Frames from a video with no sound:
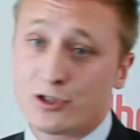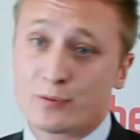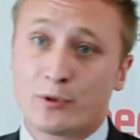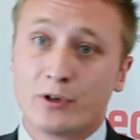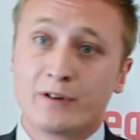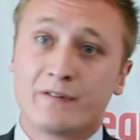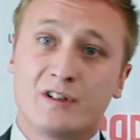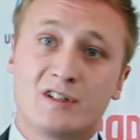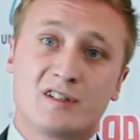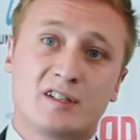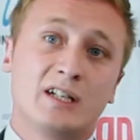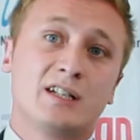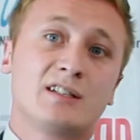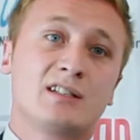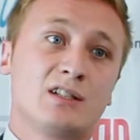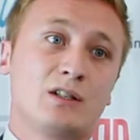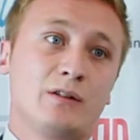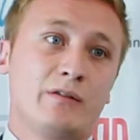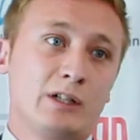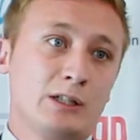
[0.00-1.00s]
sport
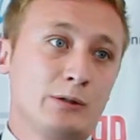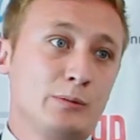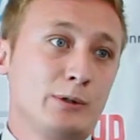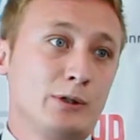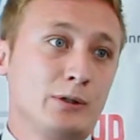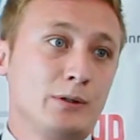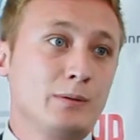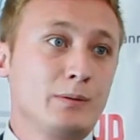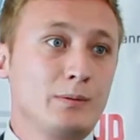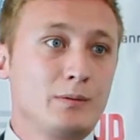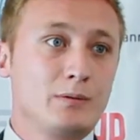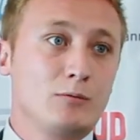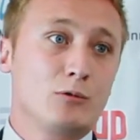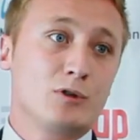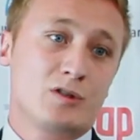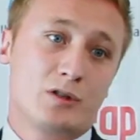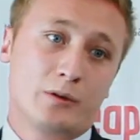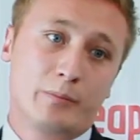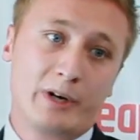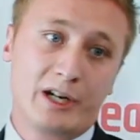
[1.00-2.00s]
facilities available was
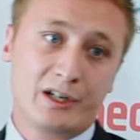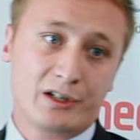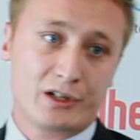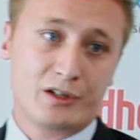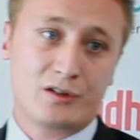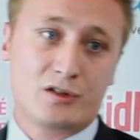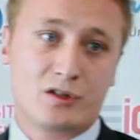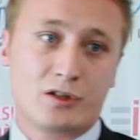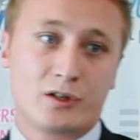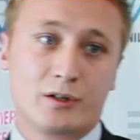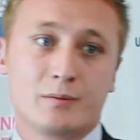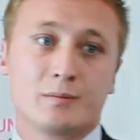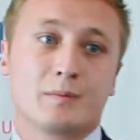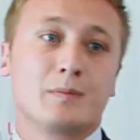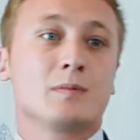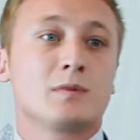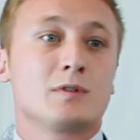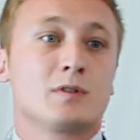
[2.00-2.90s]
the main concern.